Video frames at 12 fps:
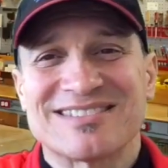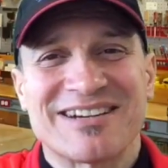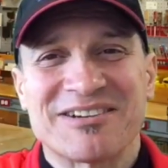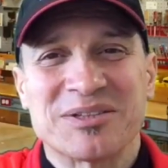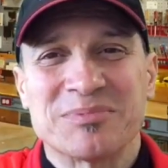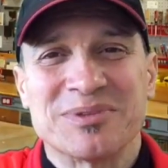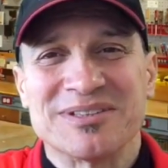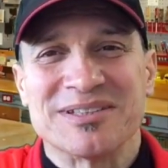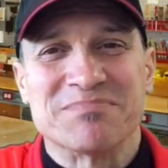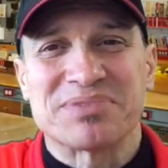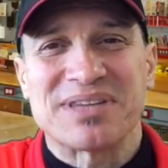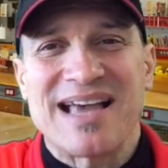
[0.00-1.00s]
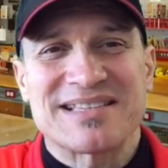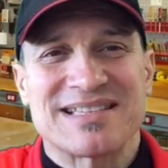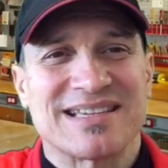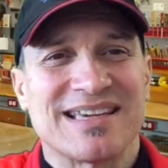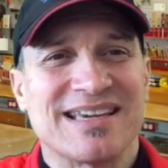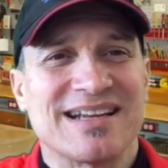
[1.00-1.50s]
terrible and
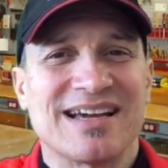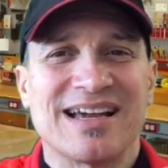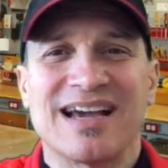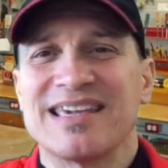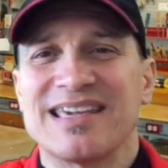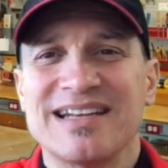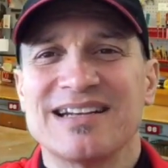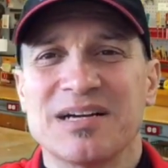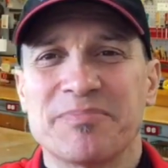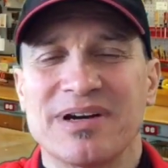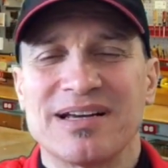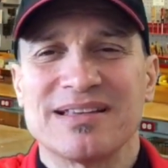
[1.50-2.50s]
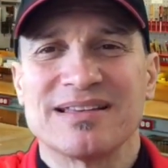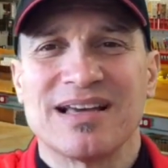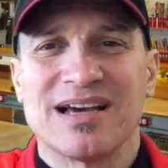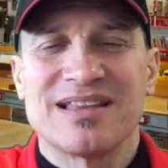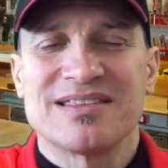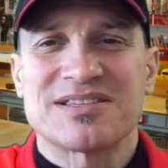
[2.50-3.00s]
plasticky, and I heat it up
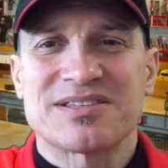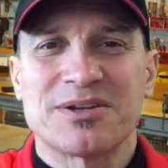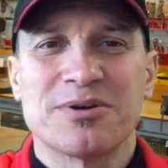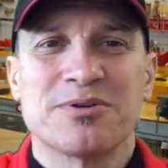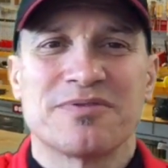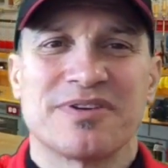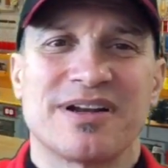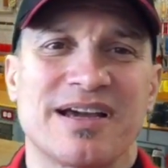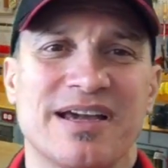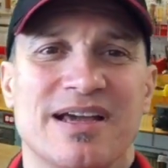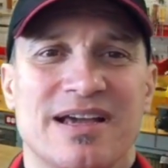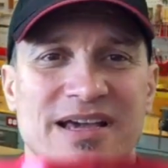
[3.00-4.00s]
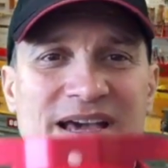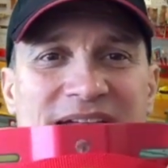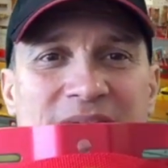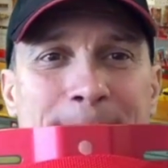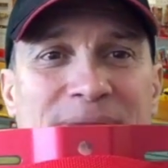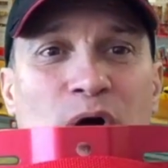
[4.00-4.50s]
on the stove, and
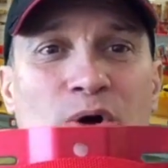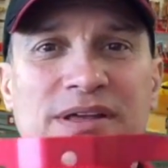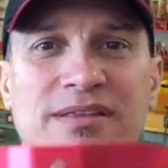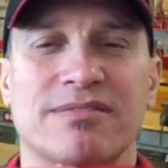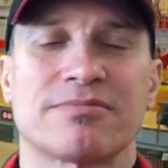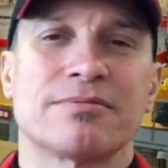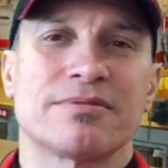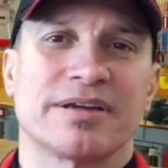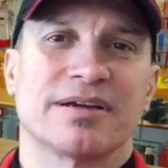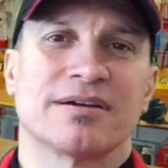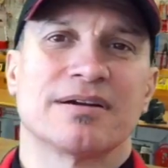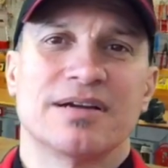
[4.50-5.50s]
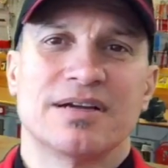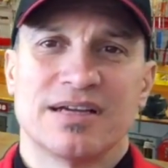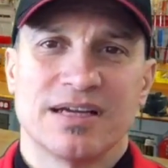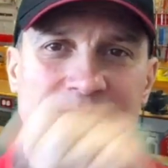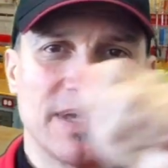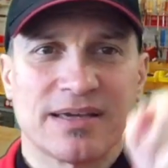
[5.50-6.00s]
I poke it through there
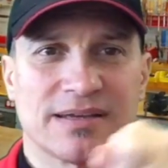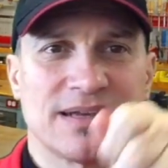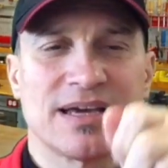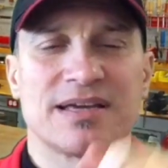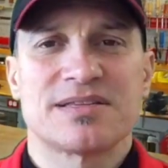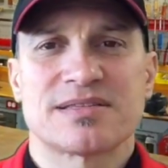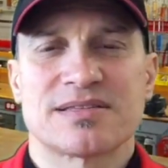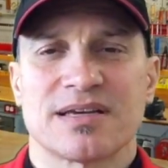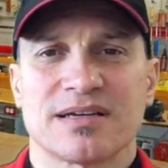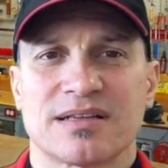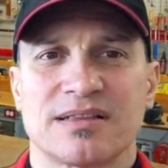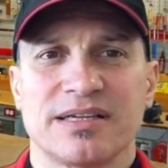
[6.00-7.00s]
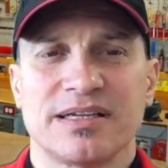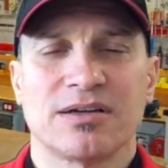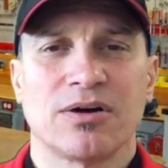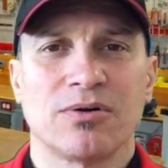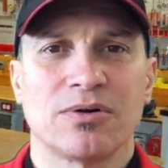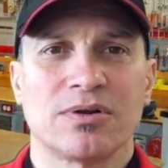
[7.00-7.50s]
and make a nice clean
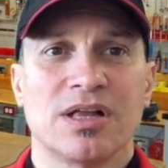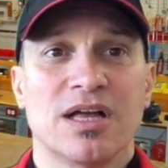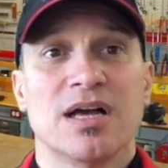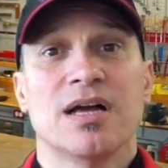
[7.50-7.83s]
hole.